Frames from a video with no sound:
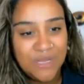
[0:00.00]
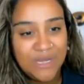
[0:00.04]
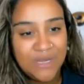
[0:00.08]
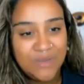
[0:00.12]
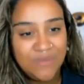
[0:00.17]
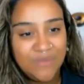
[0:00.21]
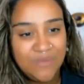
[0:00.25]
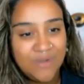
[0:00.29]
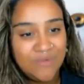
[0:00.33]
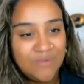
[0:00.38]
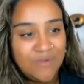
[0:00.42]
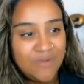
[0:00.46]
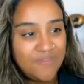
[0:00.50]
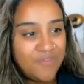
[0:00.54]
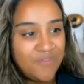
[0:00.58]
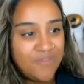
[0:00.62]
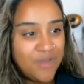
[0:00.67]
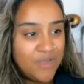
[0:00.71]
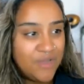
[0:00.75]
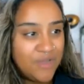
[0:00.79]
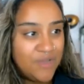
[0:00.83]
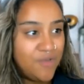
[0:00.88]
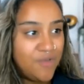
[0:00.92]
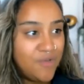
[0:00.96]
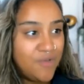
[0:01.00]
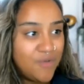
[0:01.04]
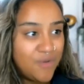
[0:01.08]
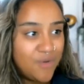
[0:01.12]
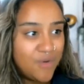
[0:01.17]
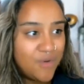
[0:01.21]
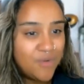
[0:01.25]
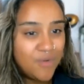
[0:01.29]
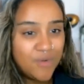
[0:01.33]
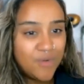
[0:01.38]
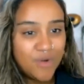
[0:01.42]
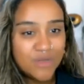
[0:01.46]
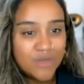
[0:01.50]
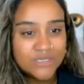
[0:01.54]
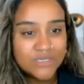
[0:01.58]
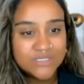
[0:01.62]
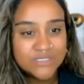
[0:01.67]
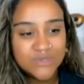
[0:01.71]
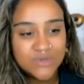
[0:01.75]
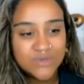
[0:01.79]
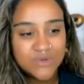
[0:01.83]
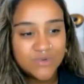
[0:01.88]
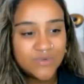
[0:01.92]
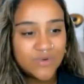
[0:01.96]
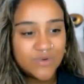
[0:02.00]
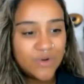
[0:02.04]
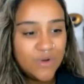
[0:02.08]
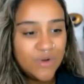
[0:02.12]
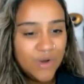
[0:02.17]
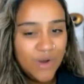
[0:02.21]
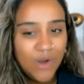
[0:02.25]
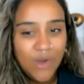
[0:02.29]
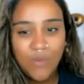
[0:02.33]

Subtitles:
anywhere or via Google or Store or